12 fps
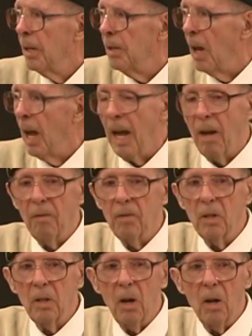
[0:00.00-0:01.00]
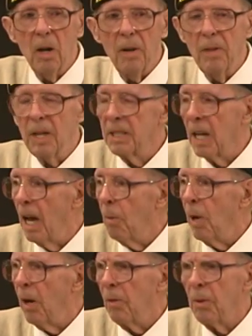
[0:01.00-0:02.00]
To have this guy
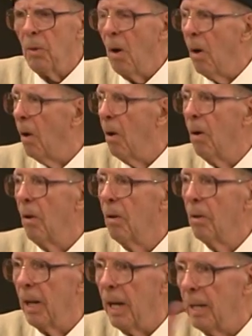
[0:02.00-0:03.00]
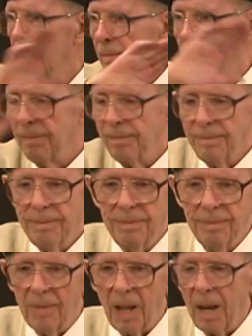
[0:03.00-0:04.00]
went through all that,
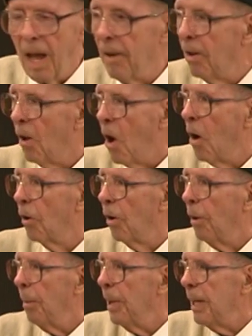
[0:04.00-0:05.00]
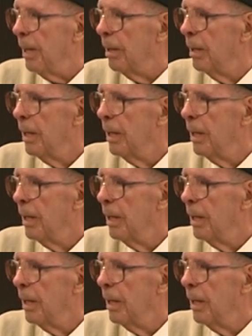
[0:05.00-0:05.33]
a lot longer than me,